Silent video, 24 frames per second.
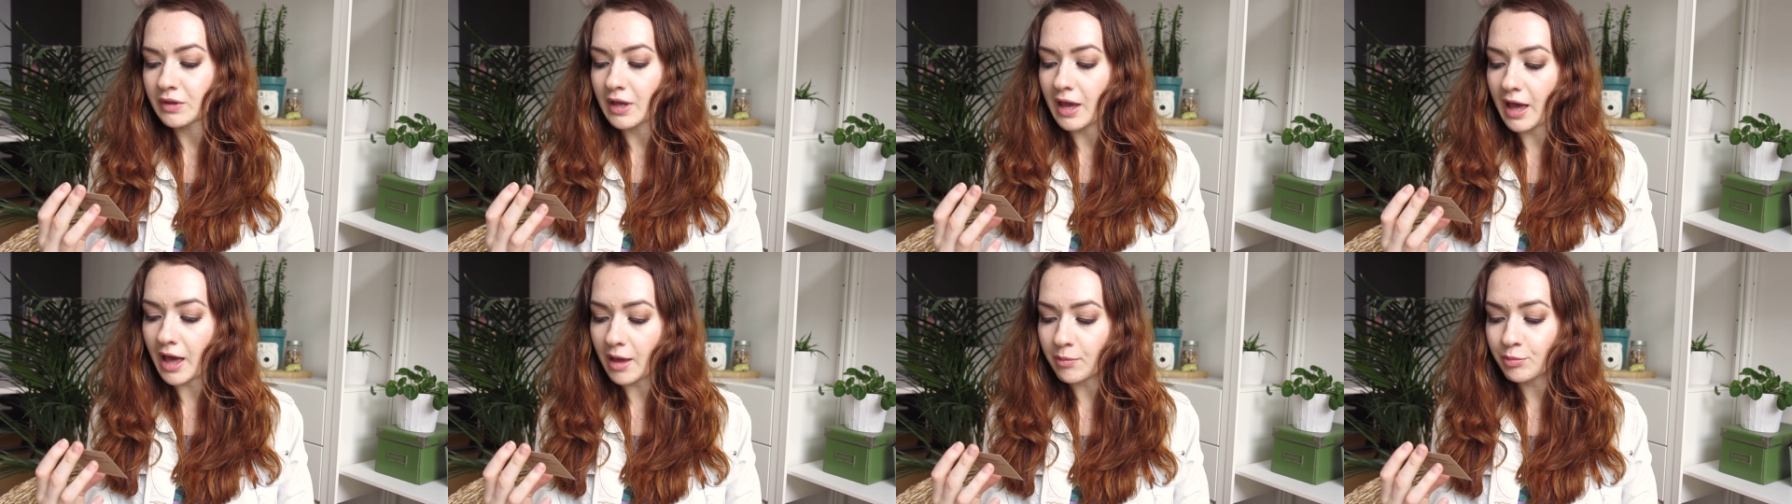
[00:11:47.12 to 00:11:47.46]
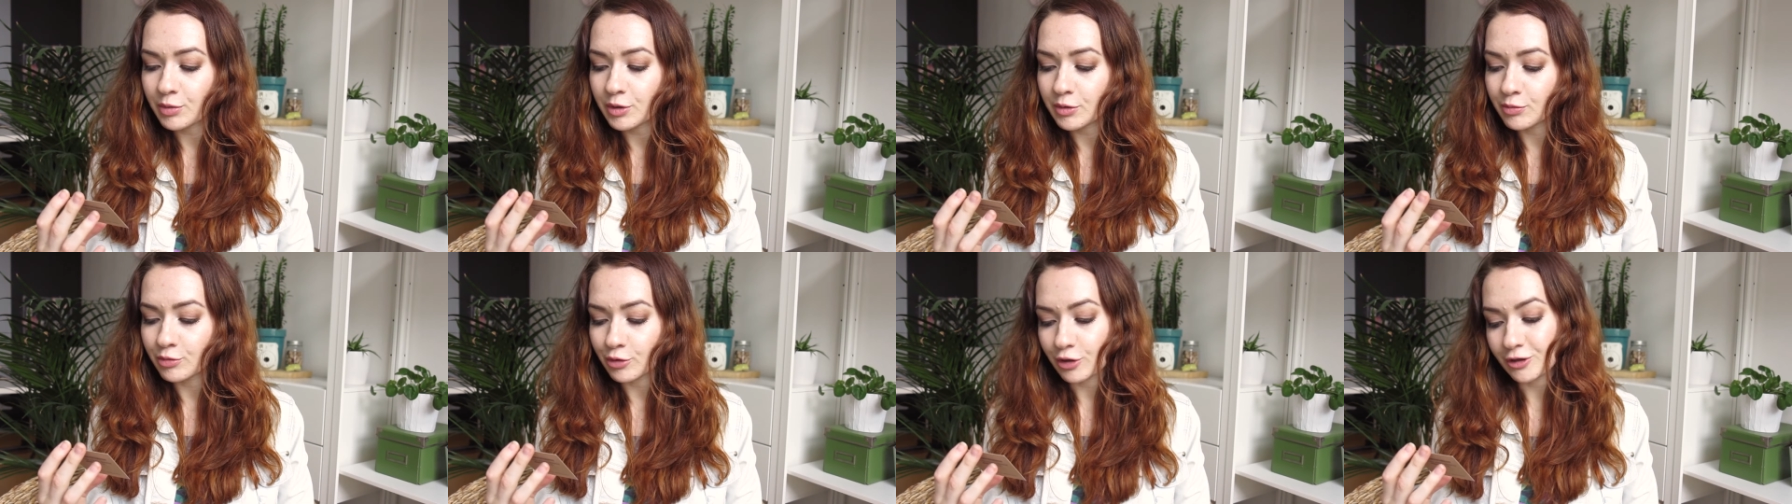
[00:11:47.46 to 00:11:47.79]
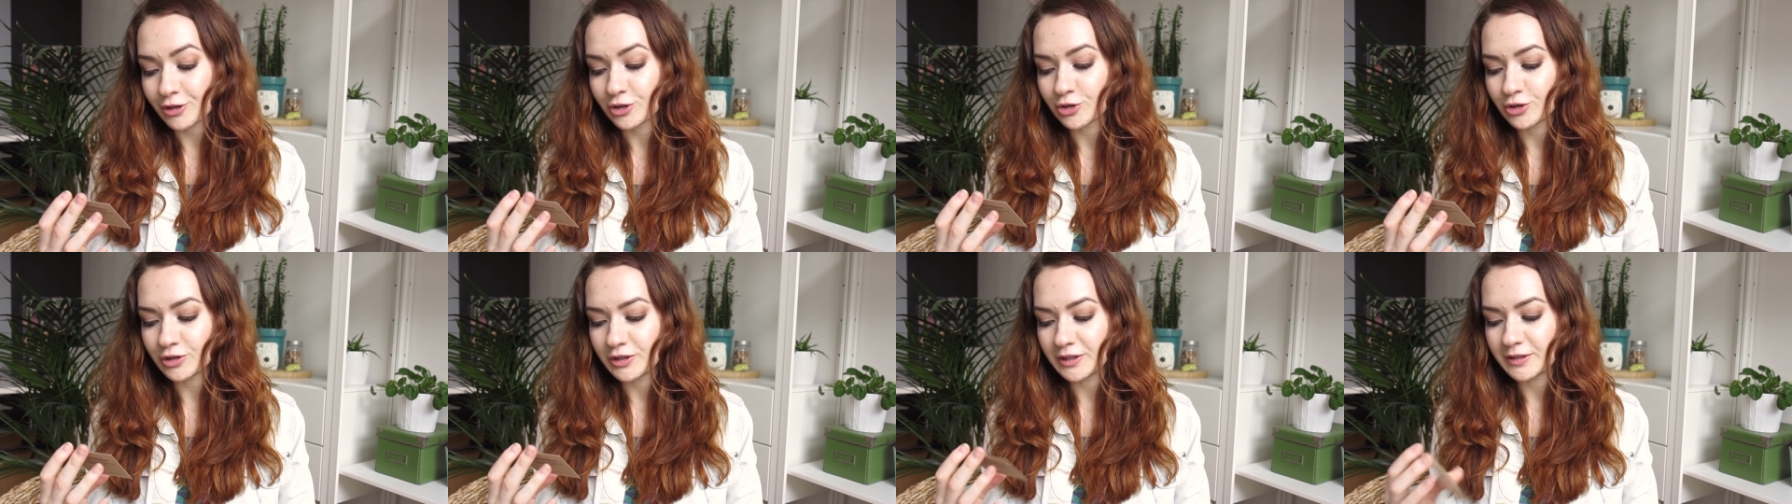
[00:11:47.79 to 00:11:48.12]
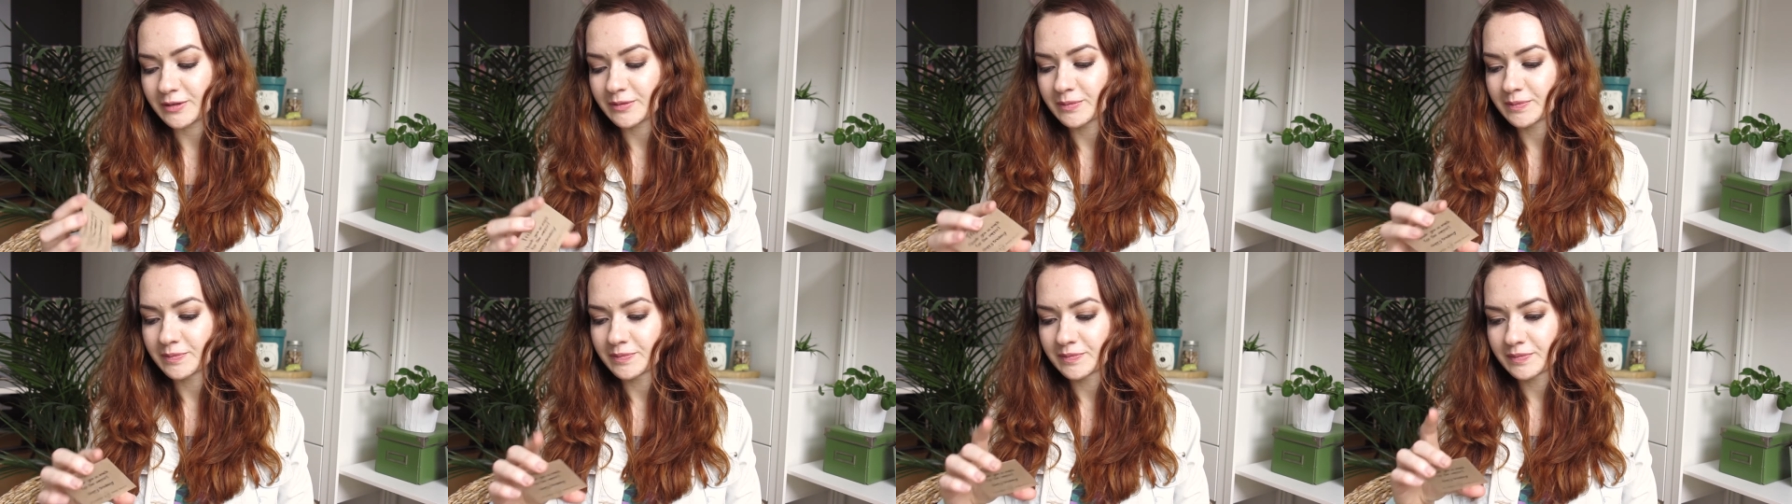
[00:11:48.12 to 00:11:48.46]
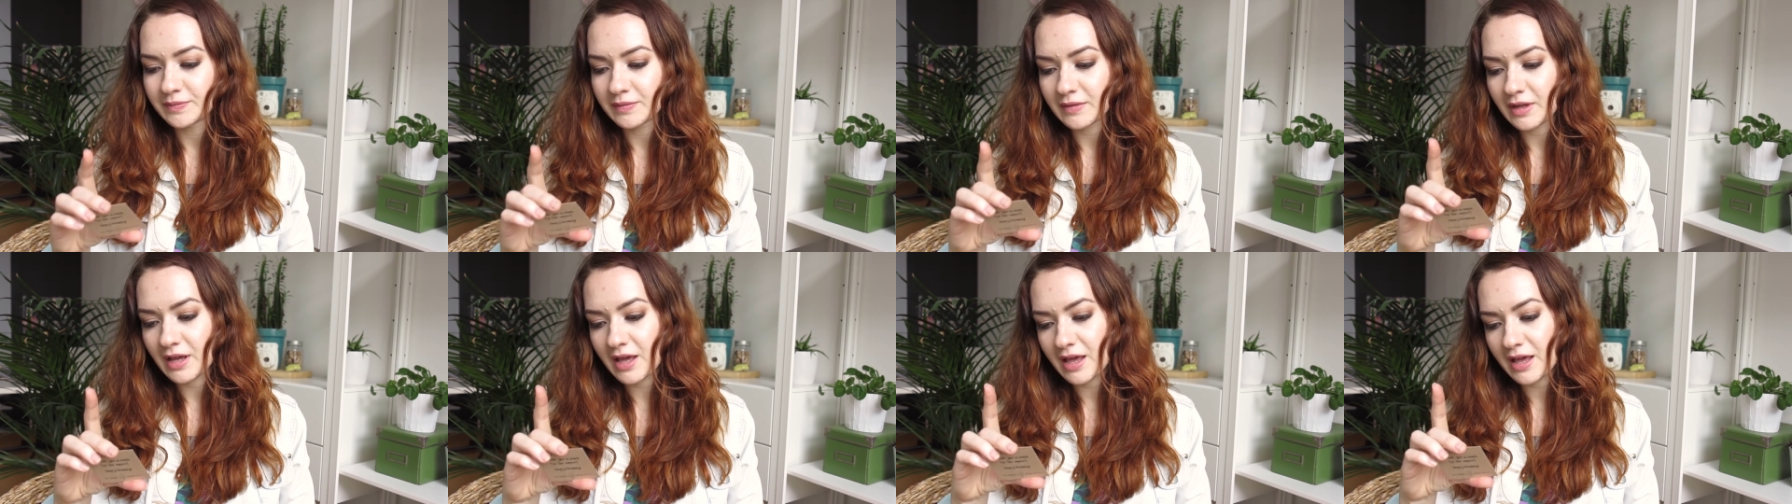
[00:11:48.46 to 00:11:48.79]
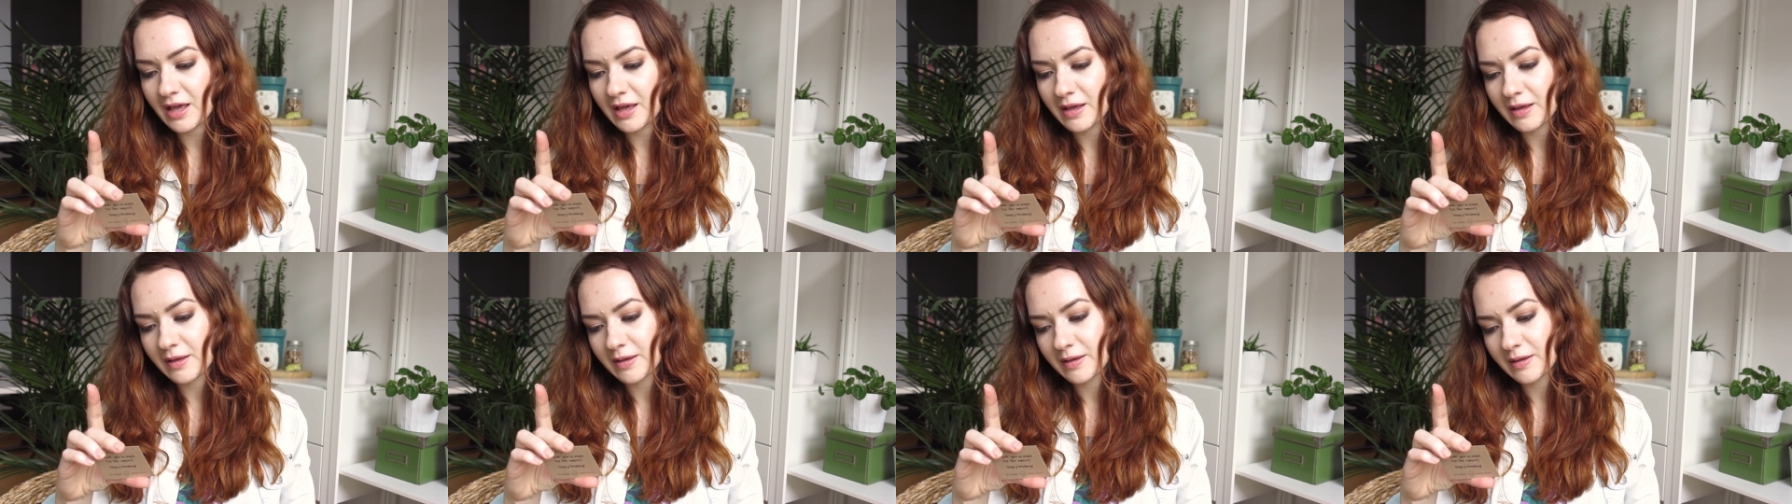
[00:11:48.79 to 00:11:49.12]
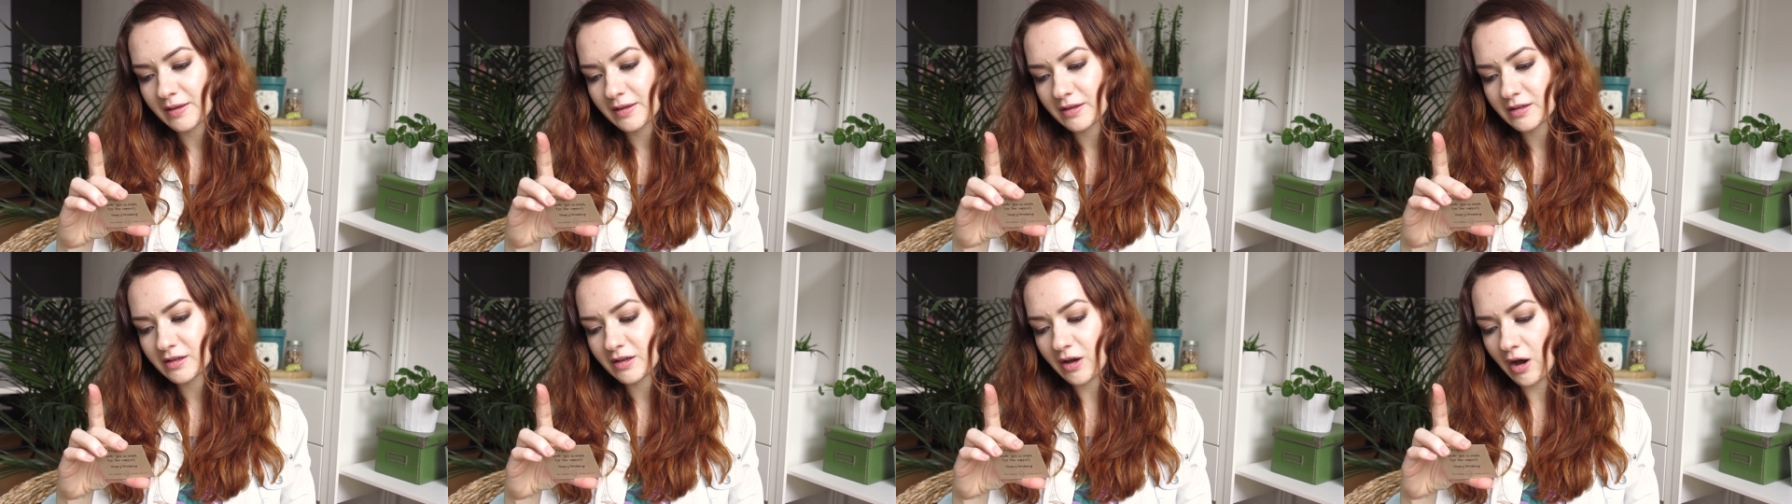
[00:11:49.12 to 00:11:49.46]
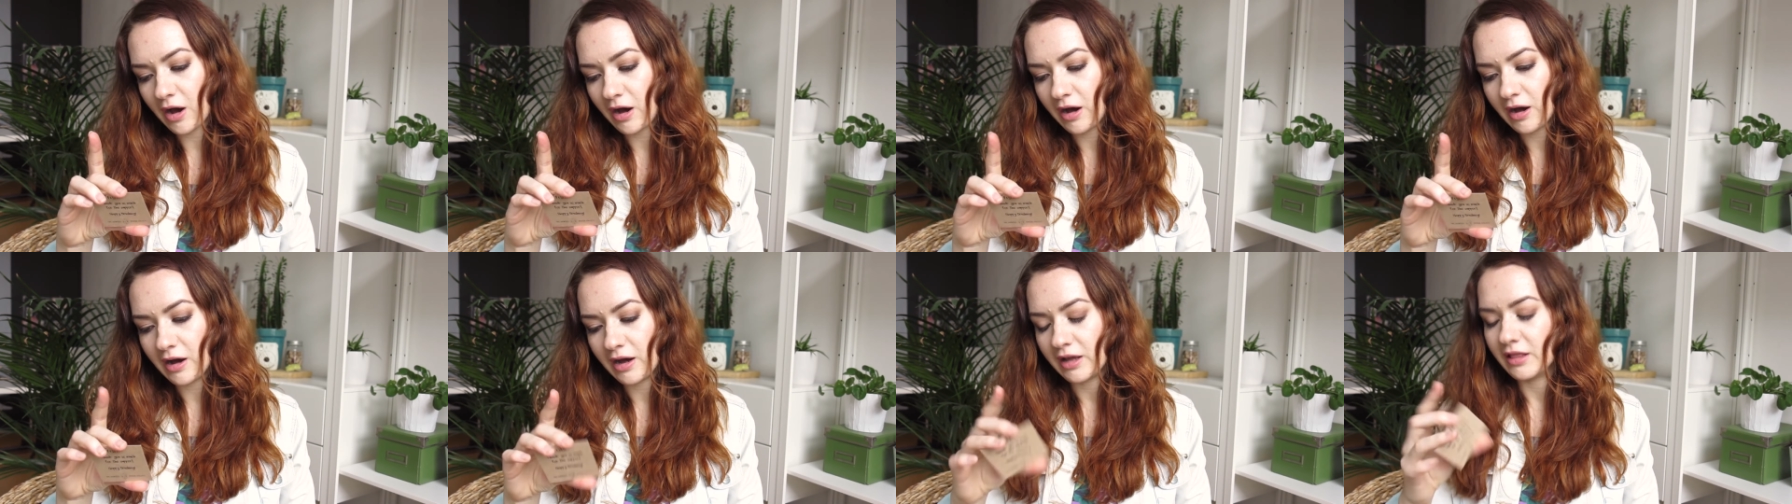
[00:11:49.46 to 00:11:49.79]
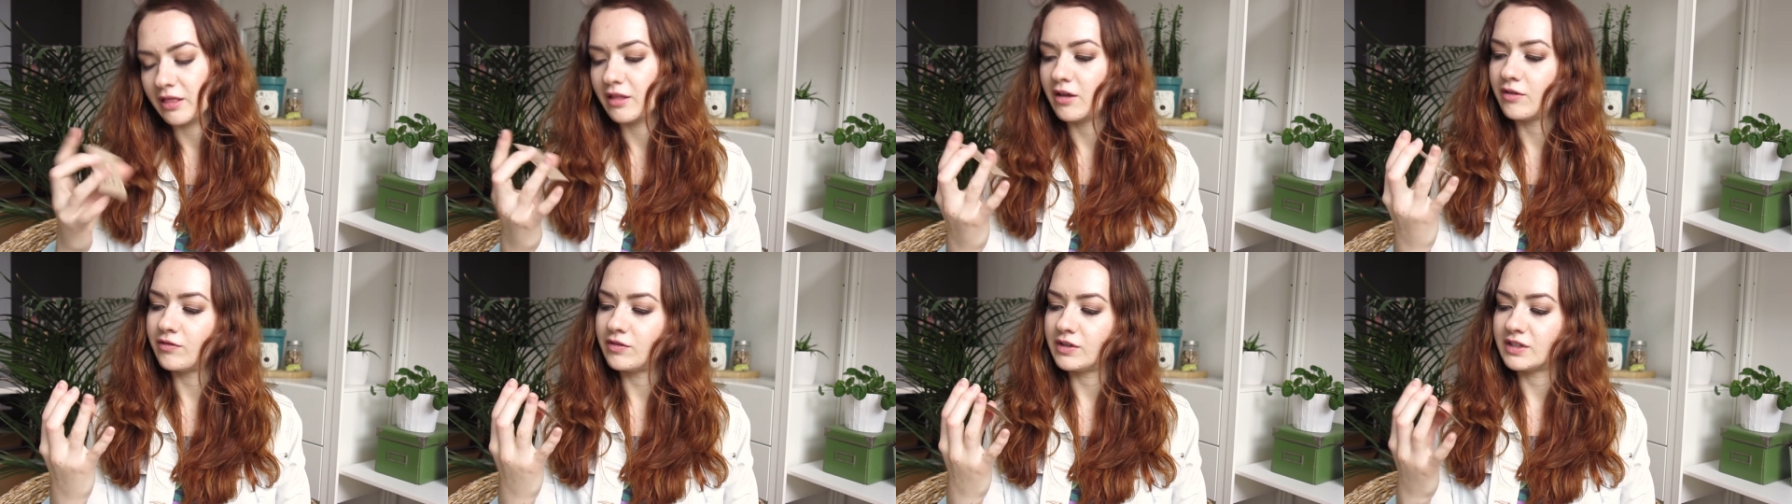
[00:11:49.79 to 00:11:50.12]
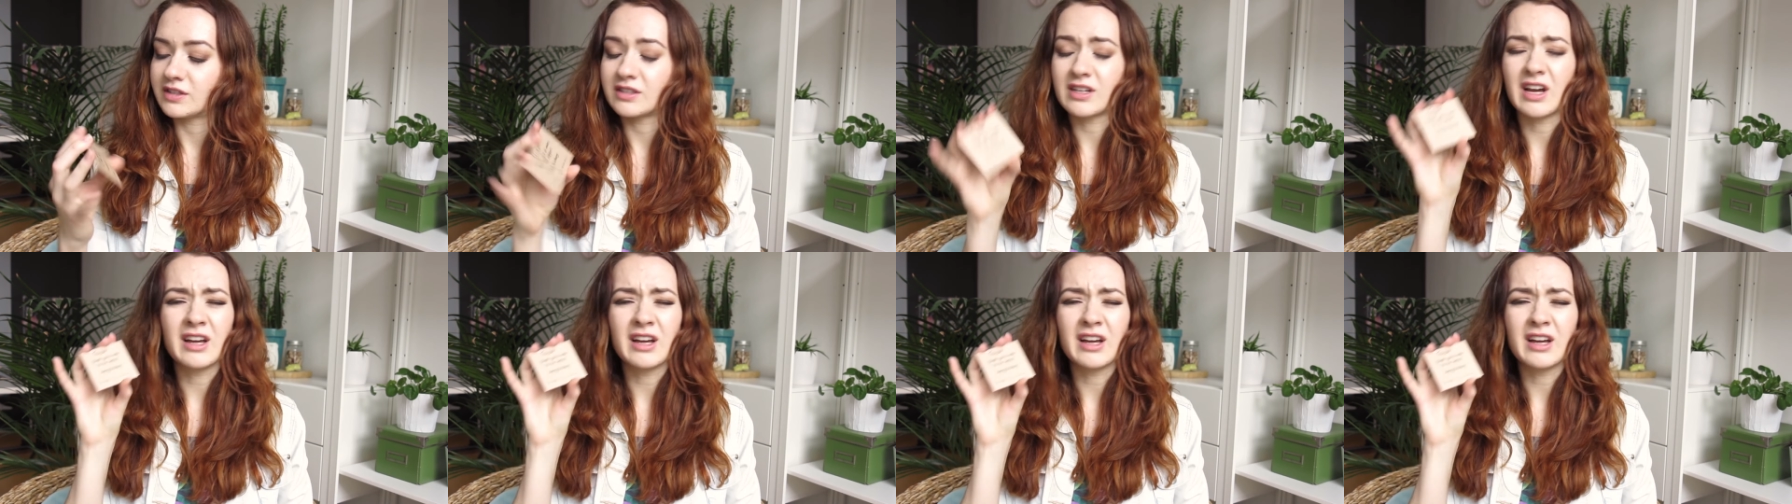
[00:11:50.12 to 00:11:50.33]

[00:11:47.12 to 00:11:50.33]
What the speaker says: Happy brushing. Oh, I love it.